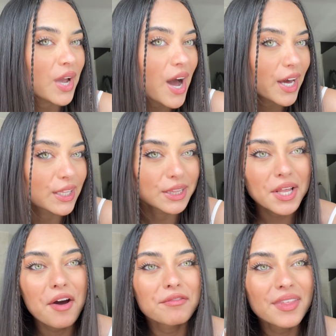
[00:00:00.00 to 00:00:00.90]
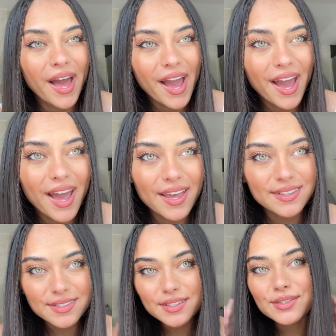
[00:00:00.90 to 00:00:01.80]
I love
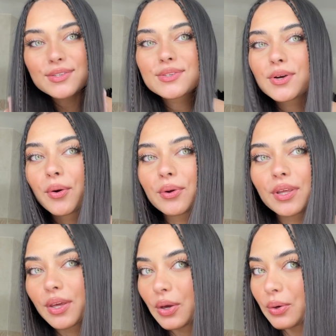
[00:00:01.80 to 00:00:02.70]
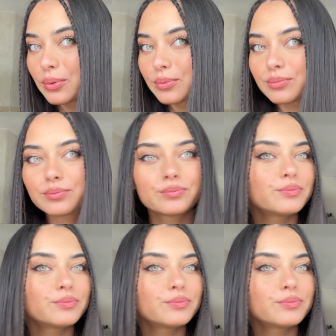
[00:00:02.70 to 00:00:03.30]
this, it's so cute.